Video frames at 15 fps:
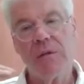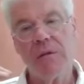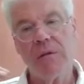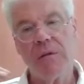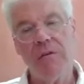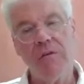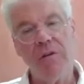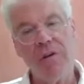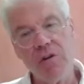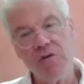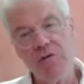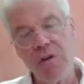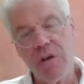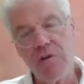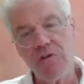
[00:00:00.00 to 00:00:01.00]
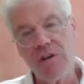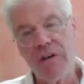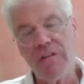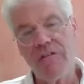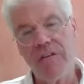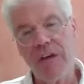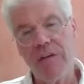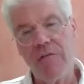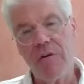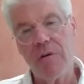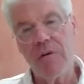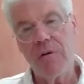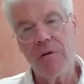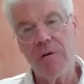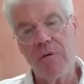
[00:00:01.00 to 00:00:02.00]
then their industry goes out of
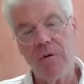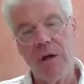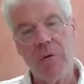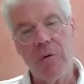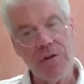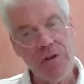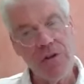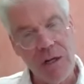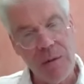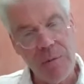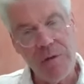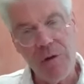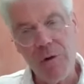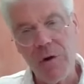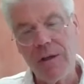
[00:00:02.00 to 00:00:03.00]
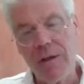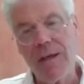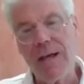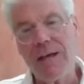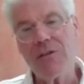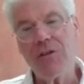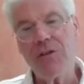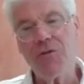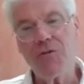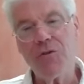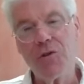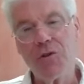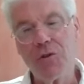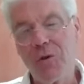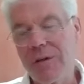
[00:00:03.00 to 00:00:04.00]
favor i want to talk about the oil and gas industry
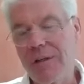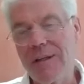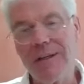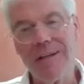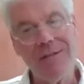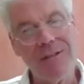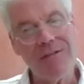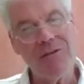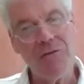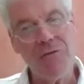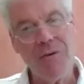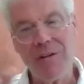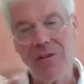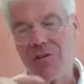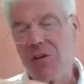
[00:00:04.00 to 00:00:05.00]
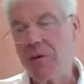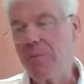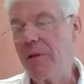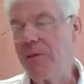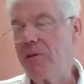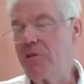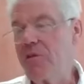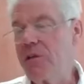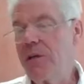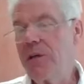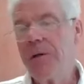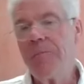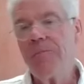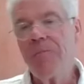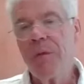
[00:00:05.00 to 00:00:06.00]
shortly because it's a great example of this
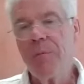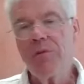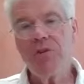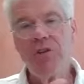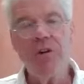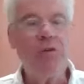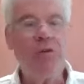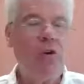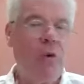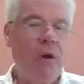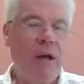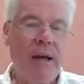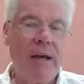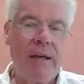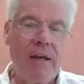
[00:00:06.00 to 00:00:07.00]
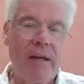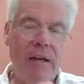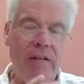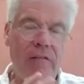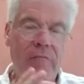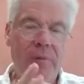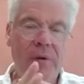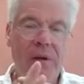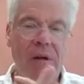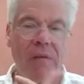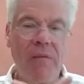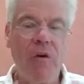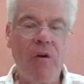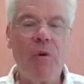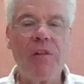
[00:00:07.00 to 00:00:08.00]
but you know you and i have been in
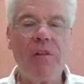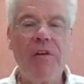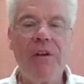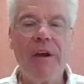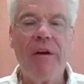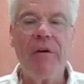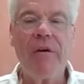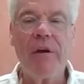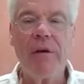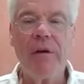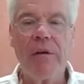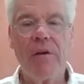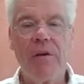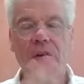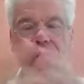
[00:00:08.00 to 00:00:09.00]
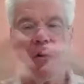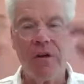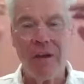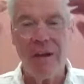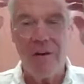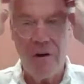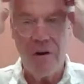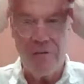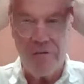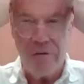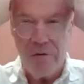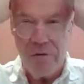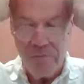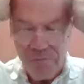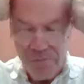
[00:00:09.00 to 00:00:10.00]
the new england area and the new york area
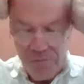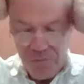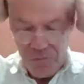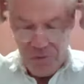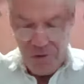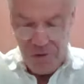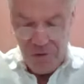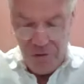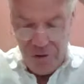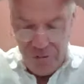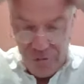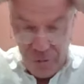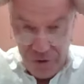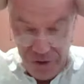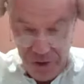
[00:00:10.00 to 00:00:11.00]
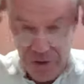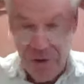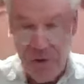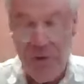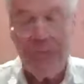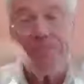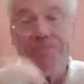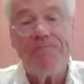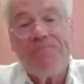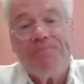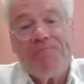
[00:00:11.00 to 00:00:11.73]
for 30 40 years